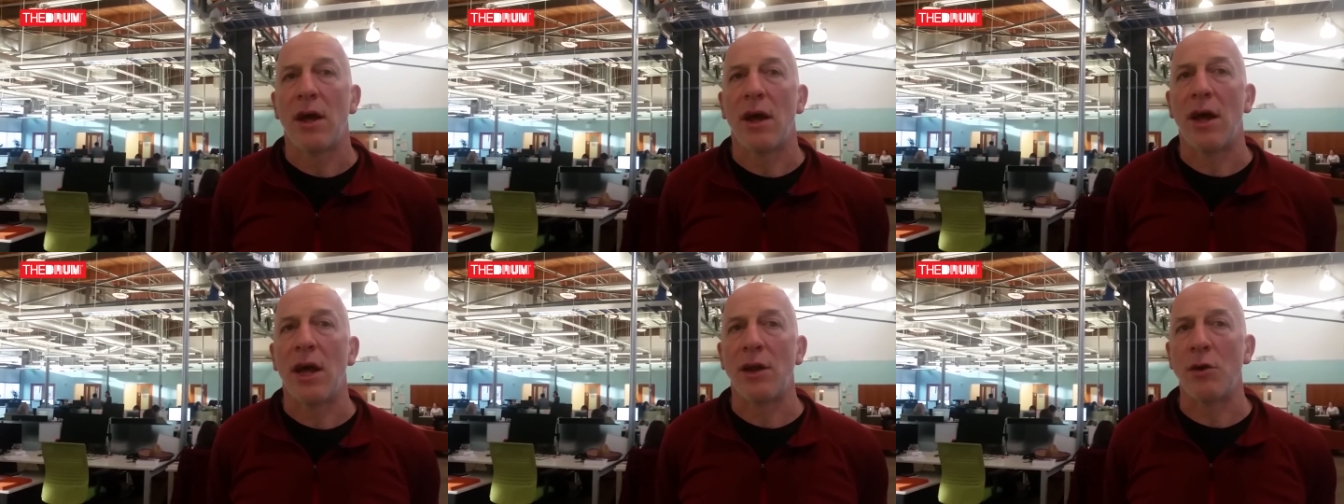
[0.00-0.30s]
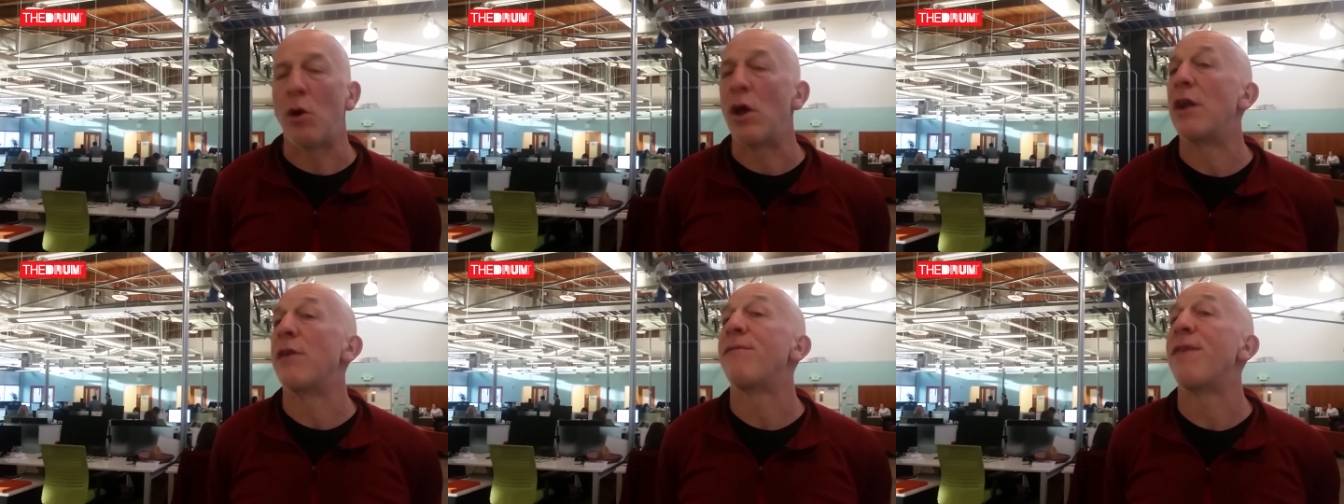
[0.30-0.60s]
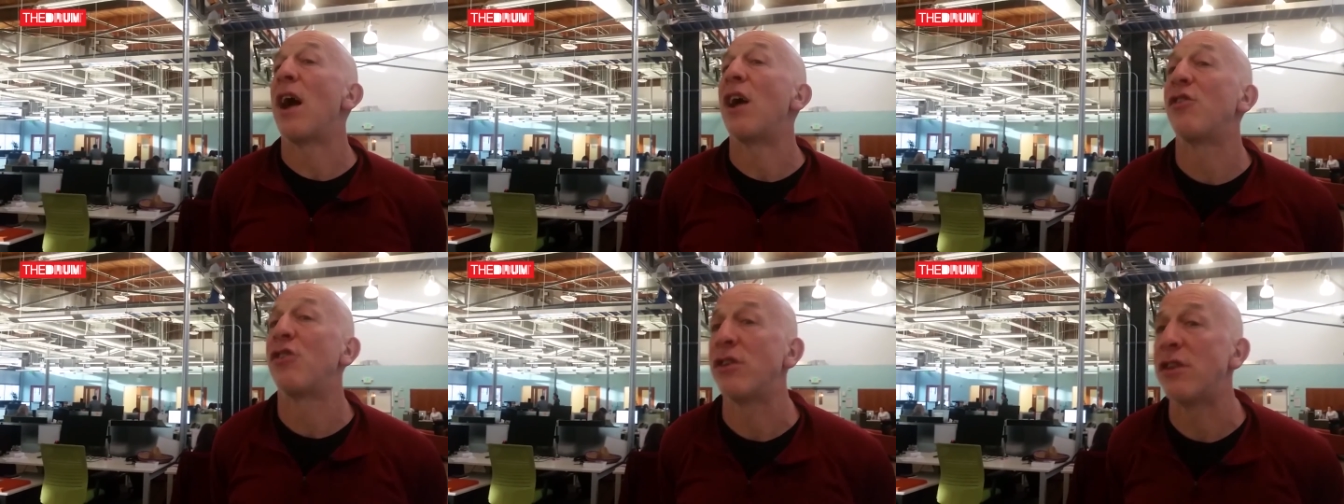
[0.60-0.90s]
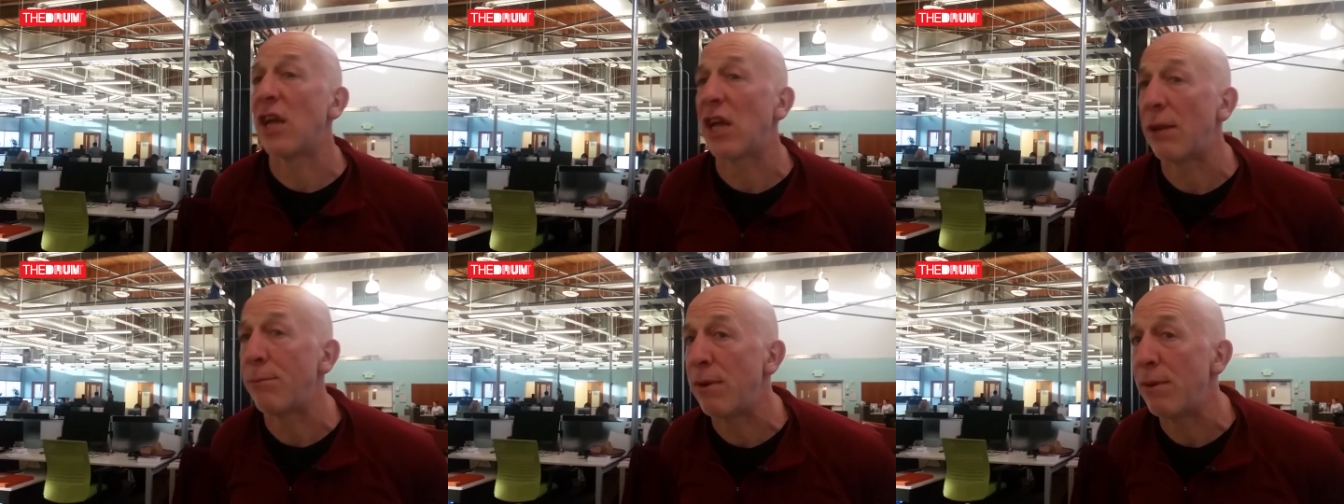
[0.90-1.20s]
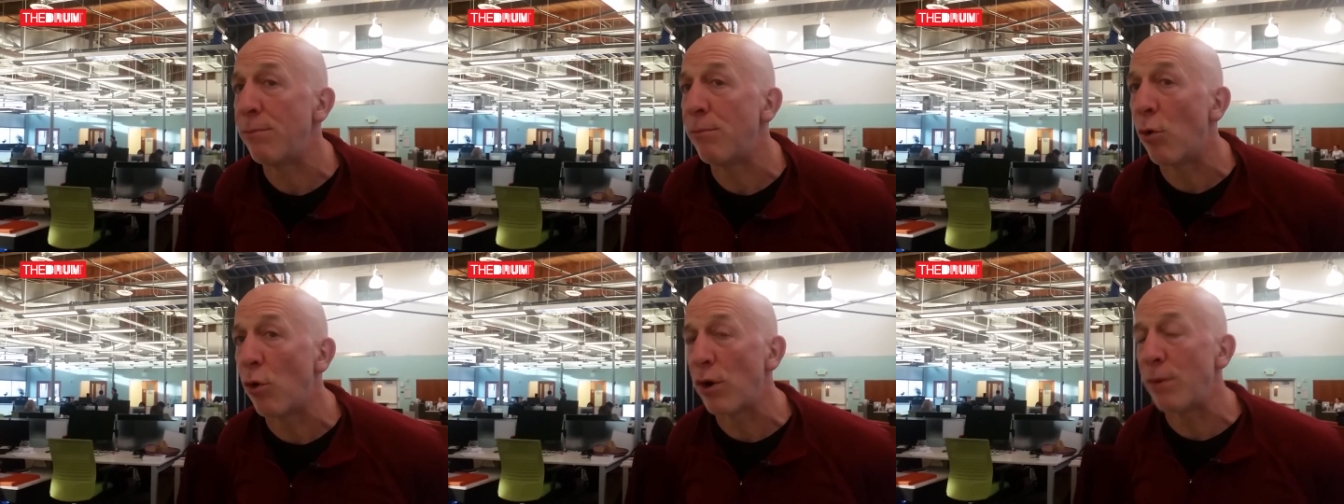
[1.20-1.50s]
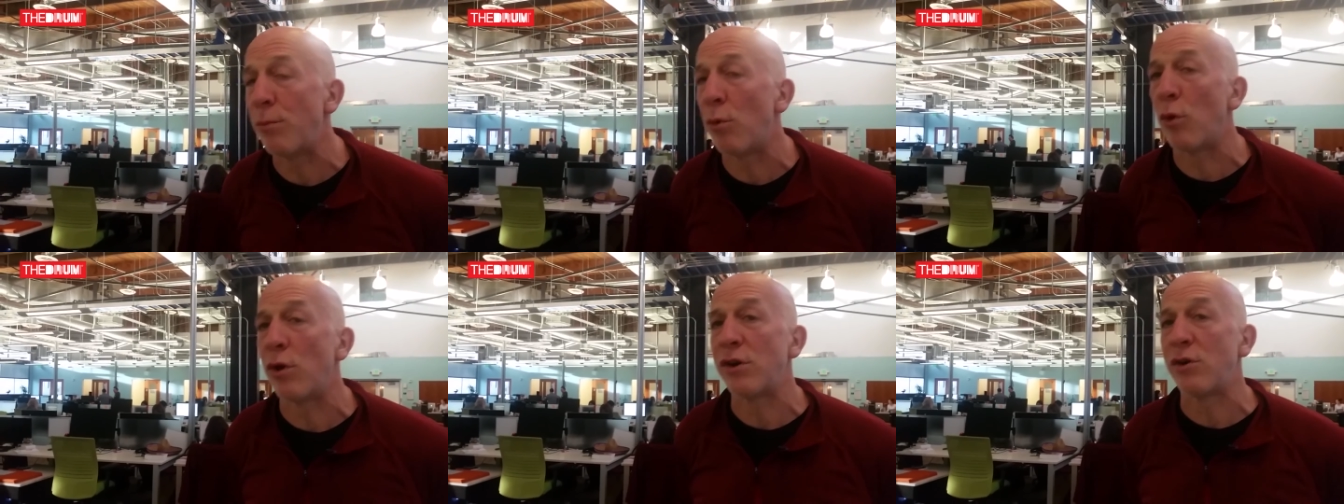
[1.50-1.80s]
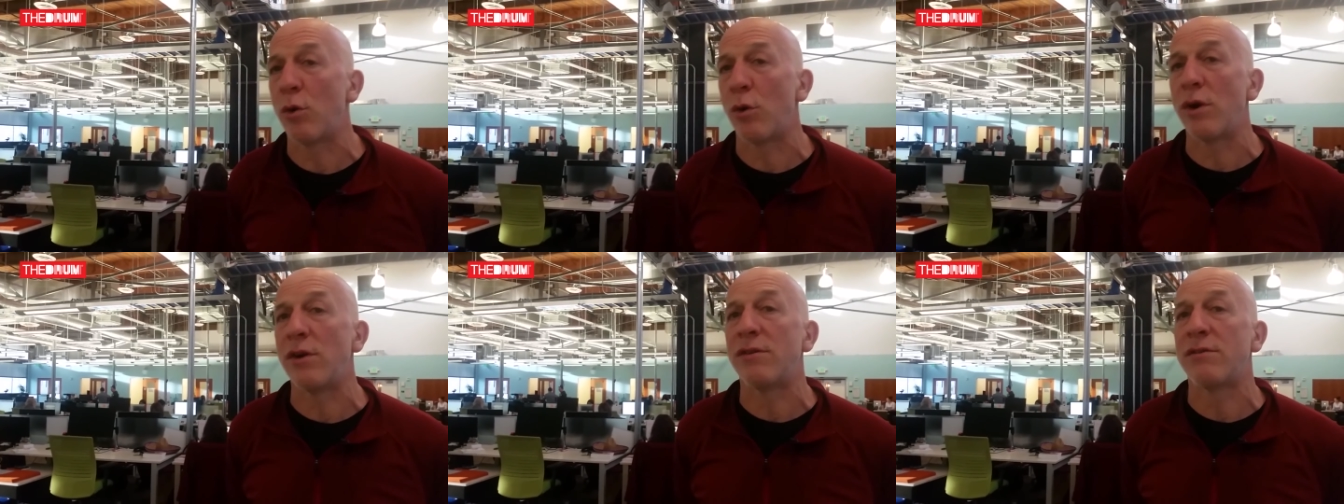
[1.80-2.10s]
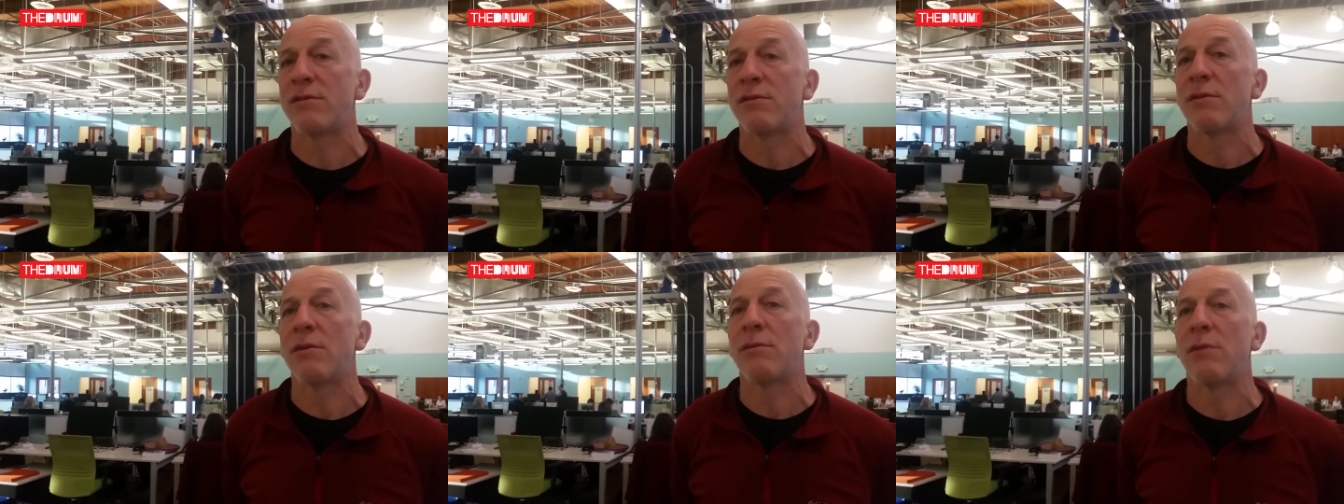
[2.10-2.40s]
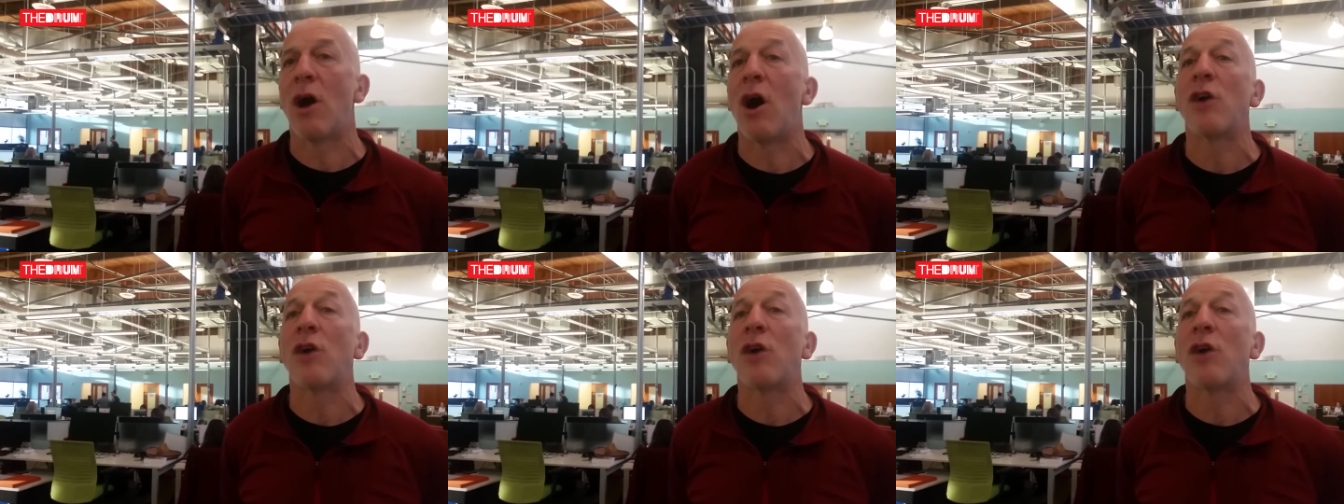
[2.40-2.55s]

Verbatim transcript: uh, in, a, in a fashion that can be more and more towards